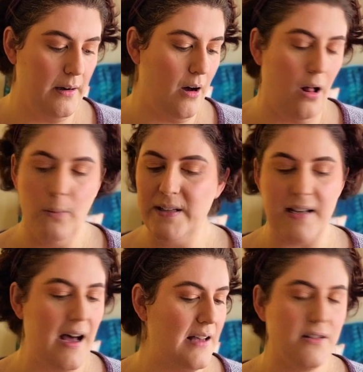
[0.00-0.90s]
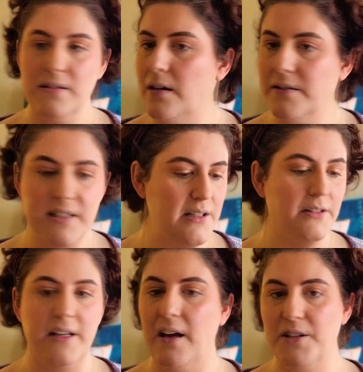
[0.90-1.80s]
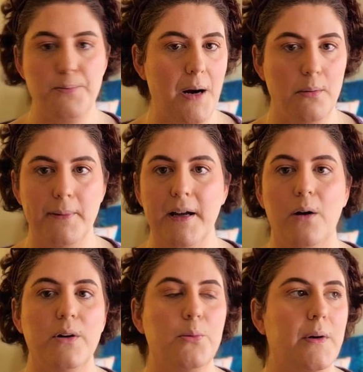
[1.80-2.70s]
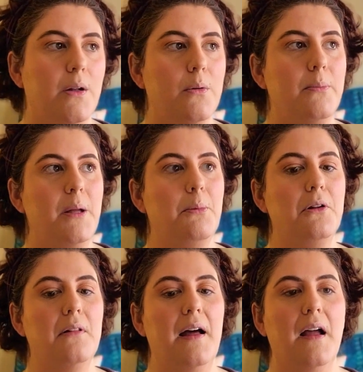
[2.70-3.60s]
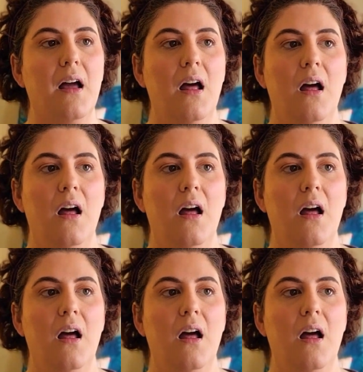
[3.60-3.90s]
always has, still does, probably always will, when people are like,